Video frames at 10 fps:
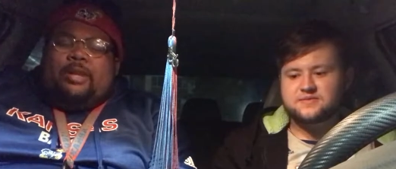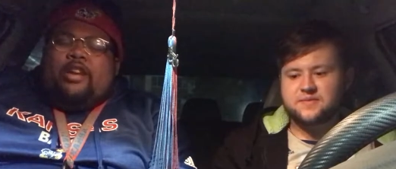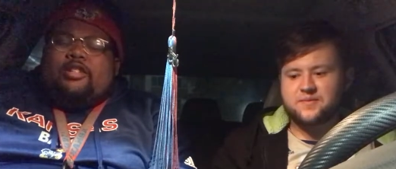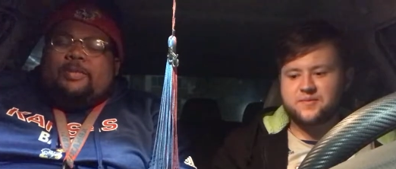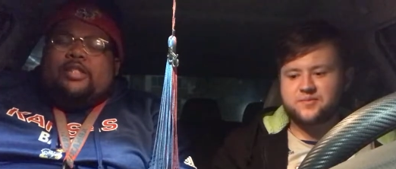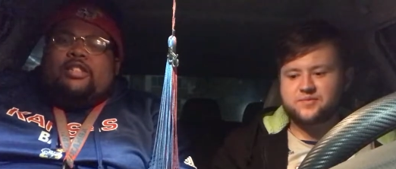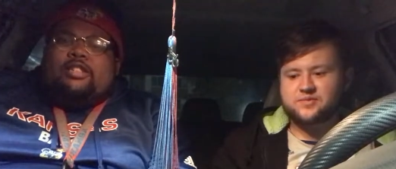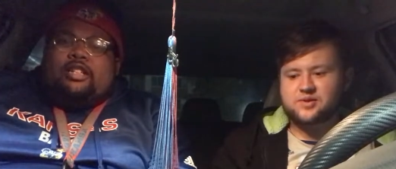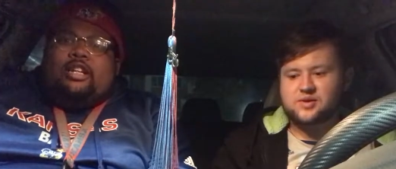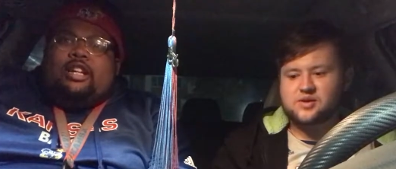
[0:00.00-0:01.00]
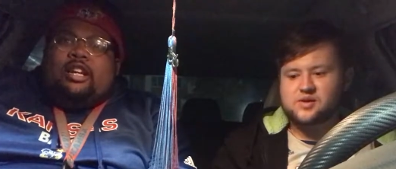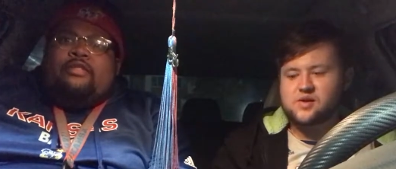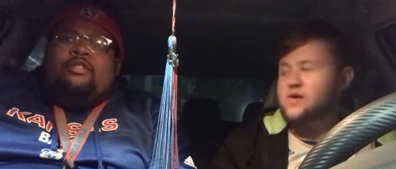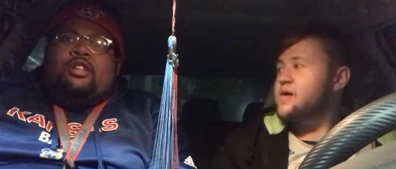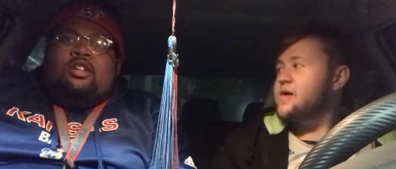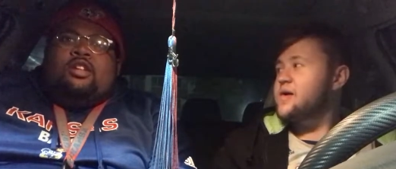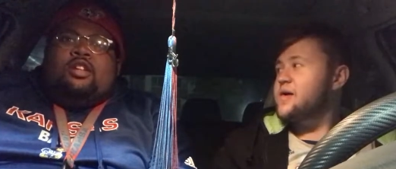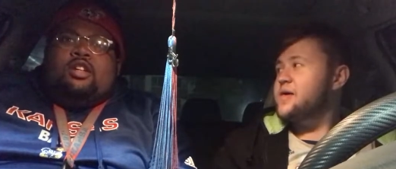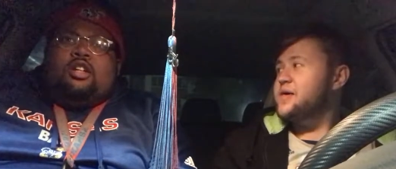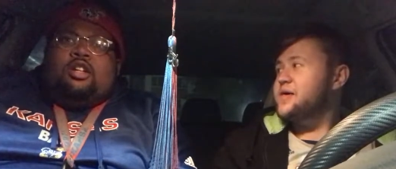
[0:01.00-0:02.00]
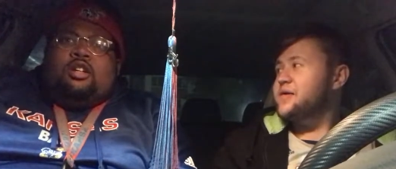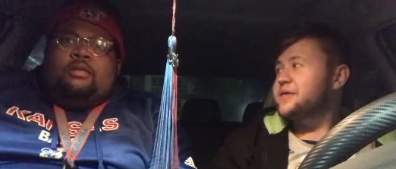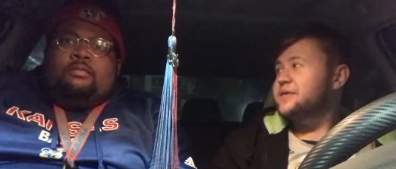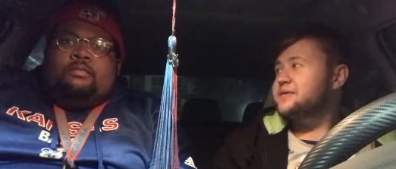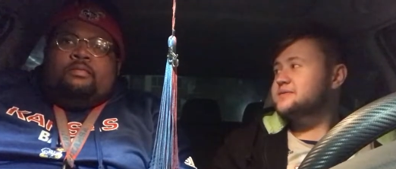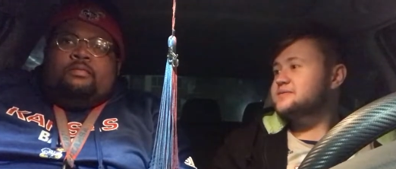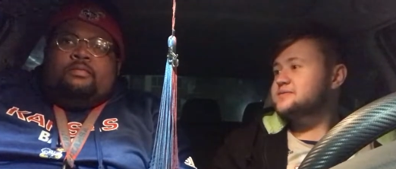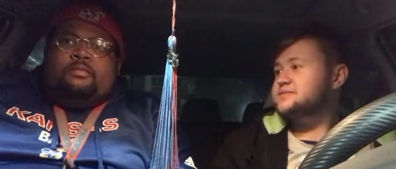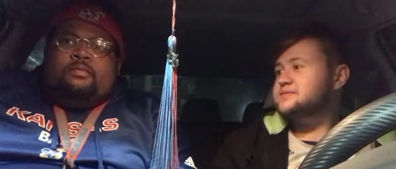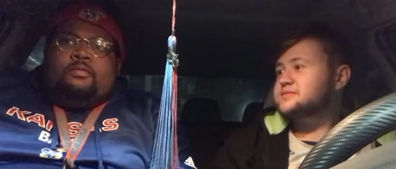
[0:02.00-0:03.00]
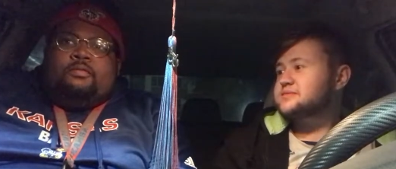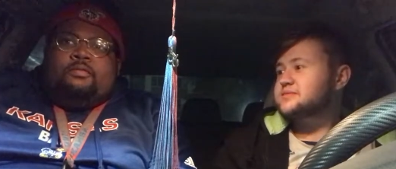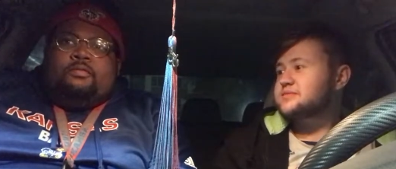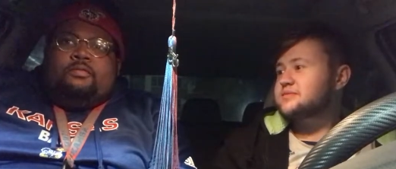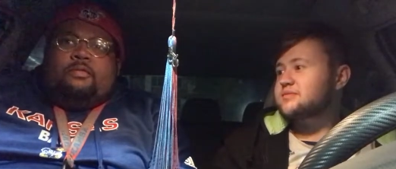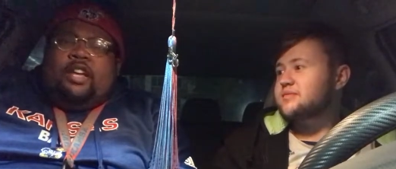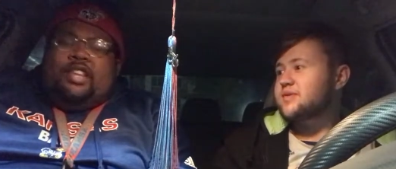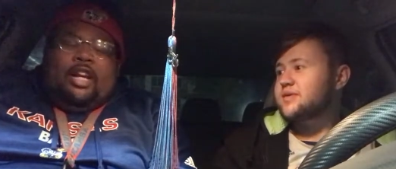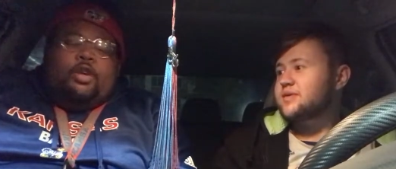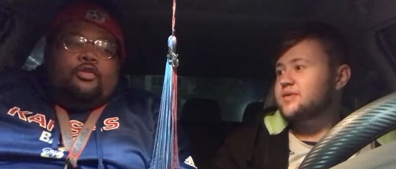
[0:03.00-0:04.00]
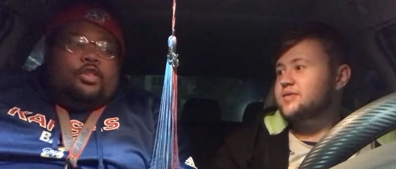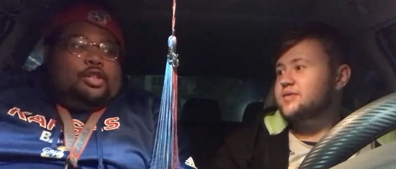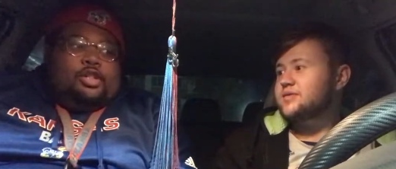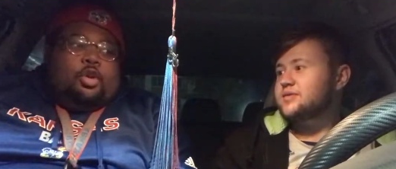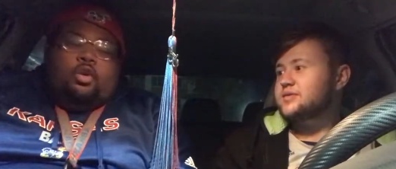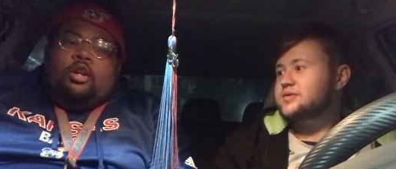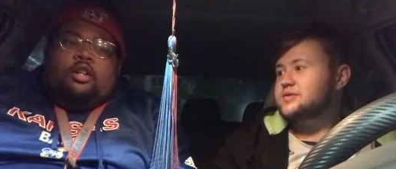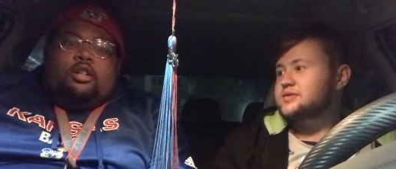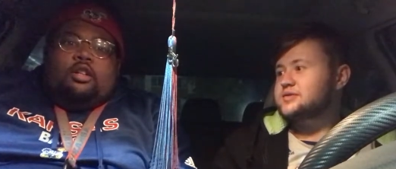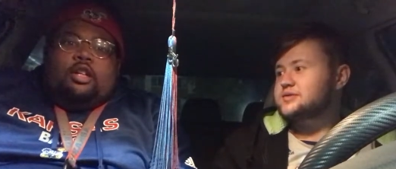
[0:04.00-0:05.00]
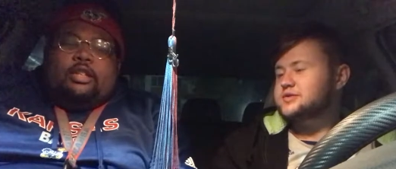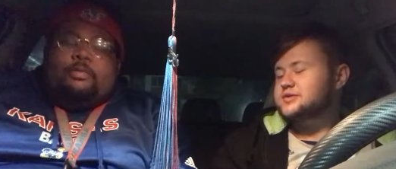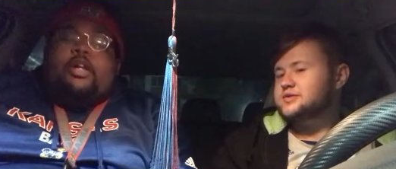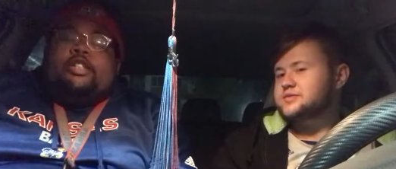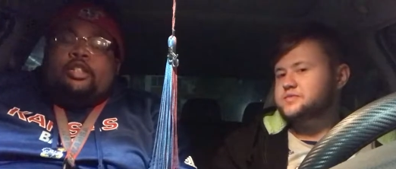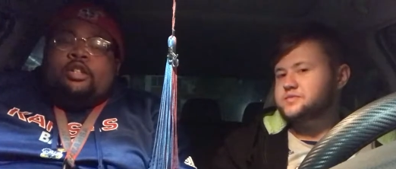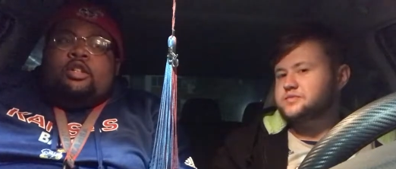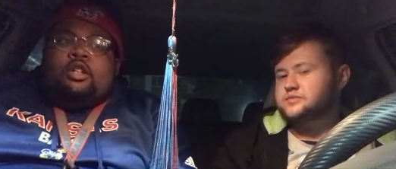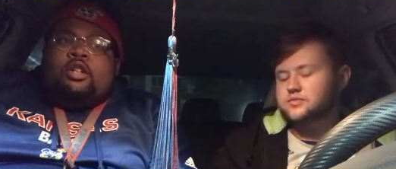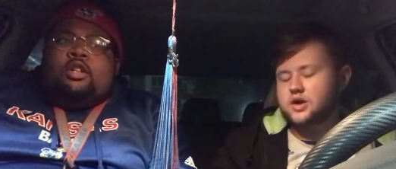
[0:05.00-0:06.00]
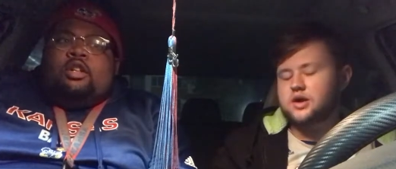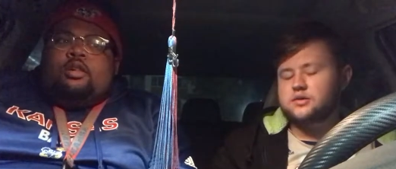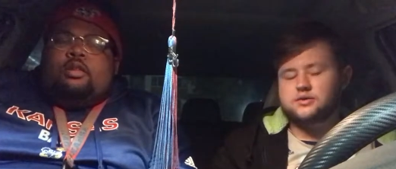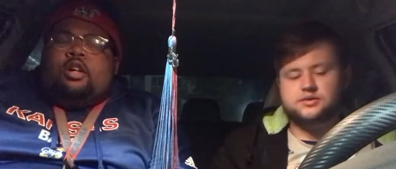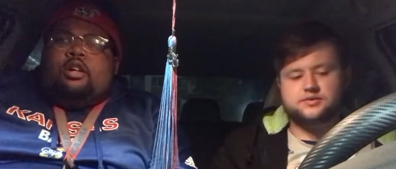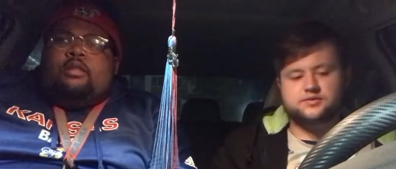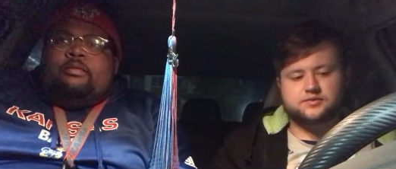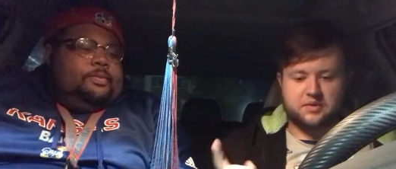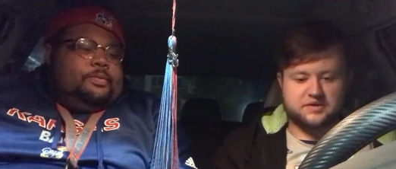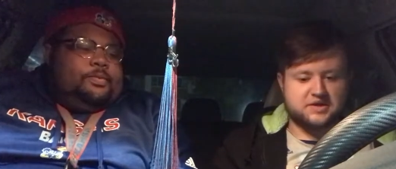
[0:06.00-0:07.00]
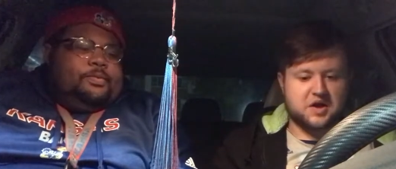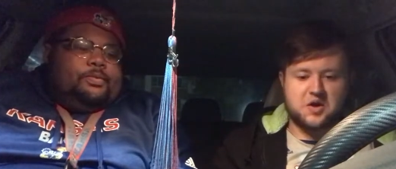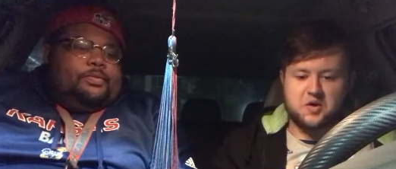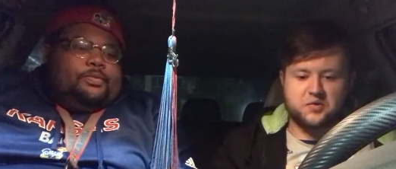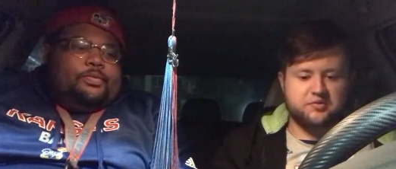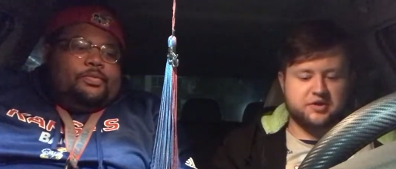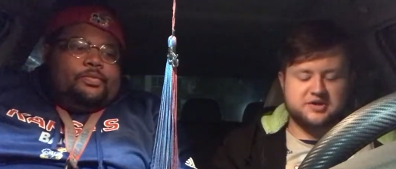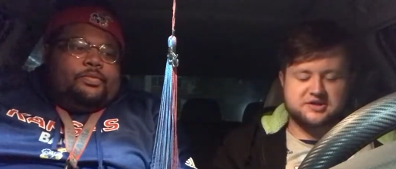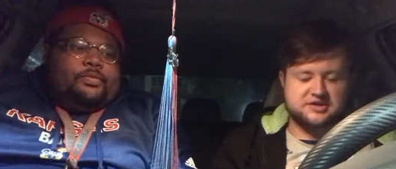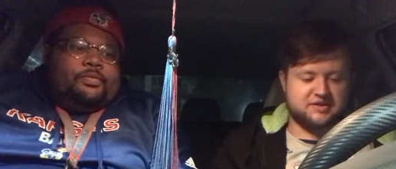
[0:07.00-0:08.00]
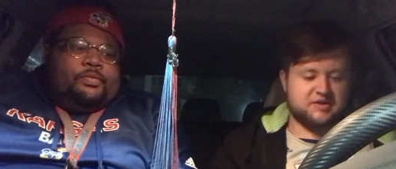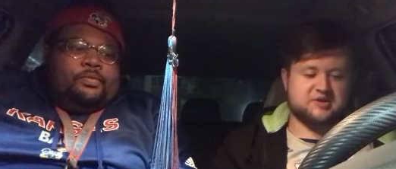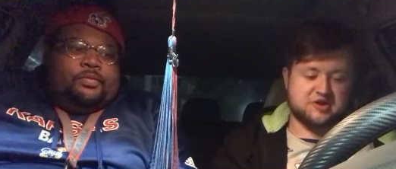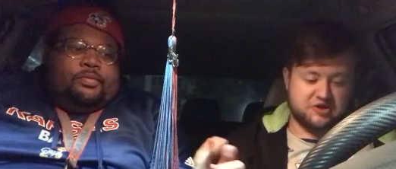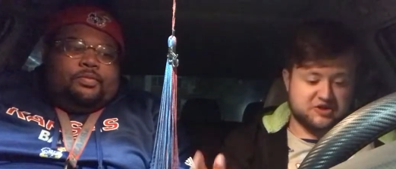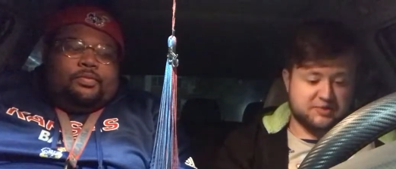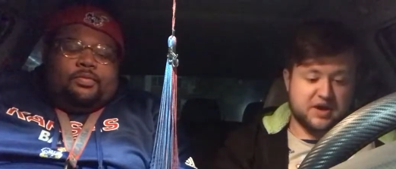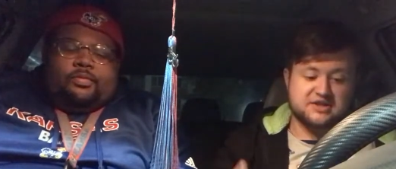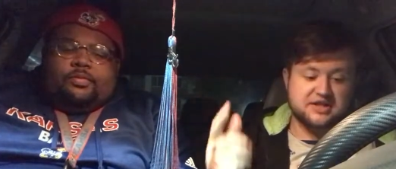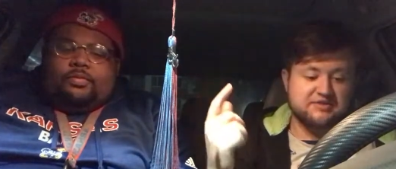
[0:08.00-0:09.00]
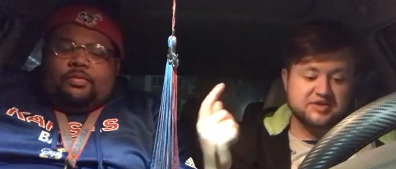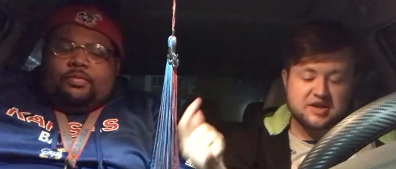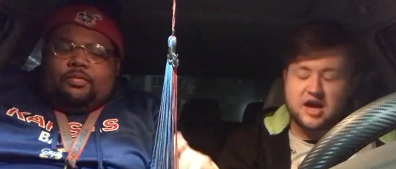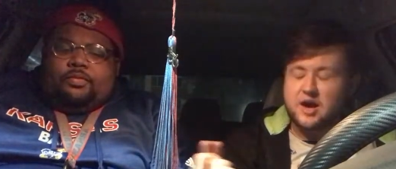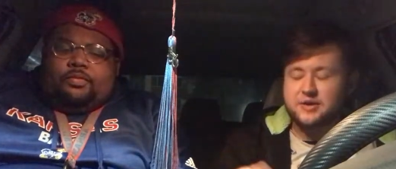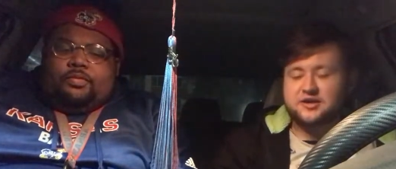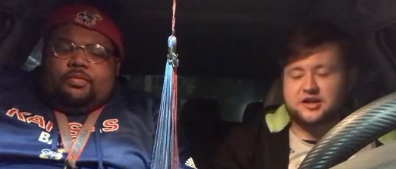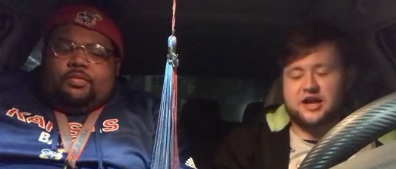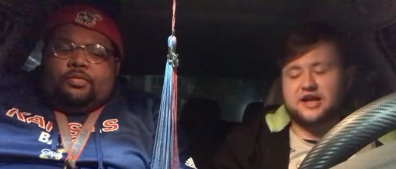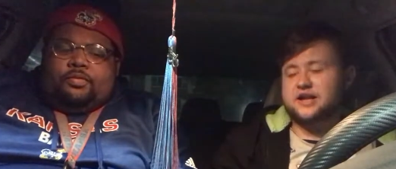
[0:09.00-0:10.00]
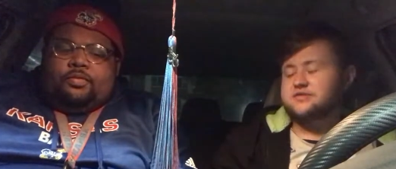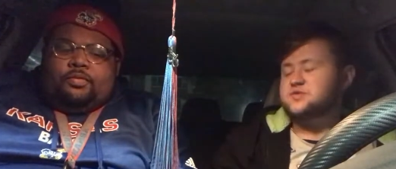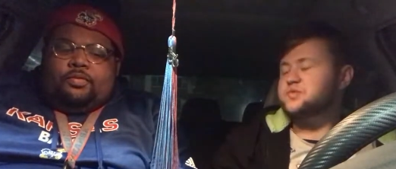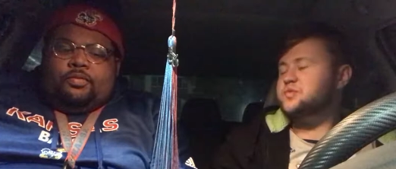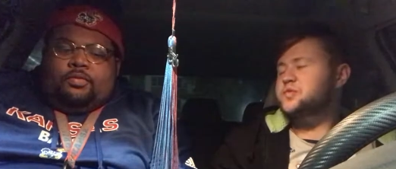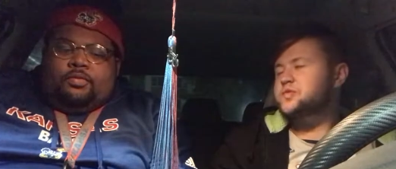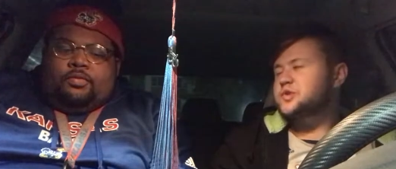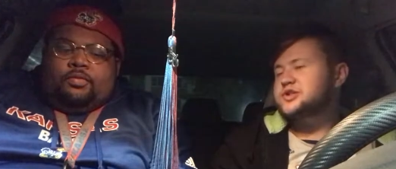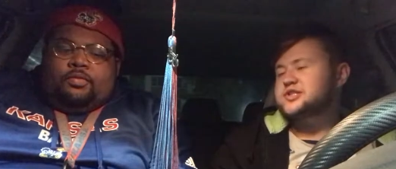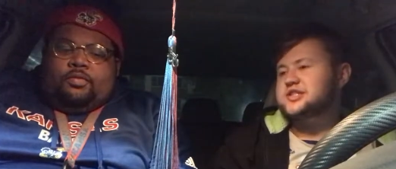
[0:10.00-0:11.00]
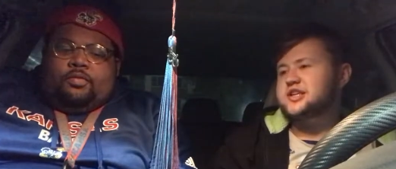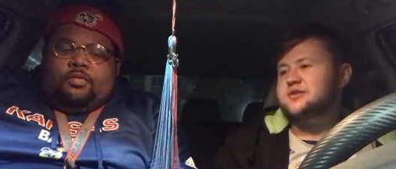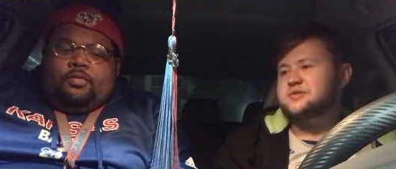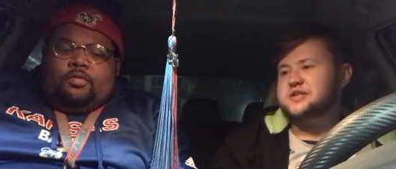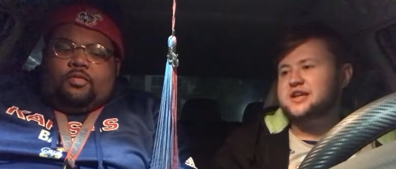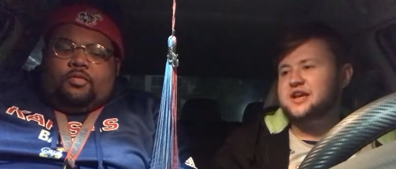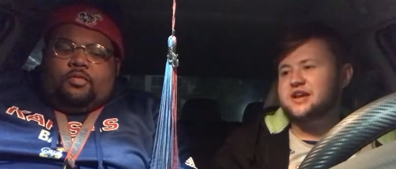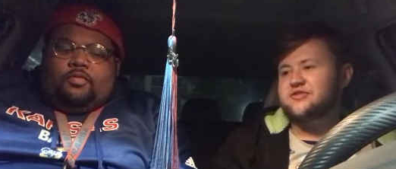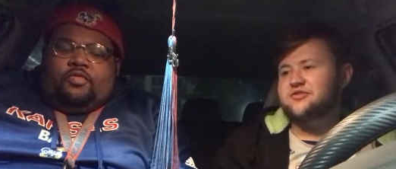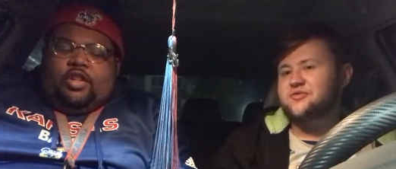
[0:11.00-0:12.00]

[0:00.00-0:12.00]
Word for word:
Speaker 1: down, especially in the second half. Um, and they couldn't really score as much.
Speaker 2: Yeah. Uh, so there's so there's the positives. How about the negatives? what did you see that was a negative?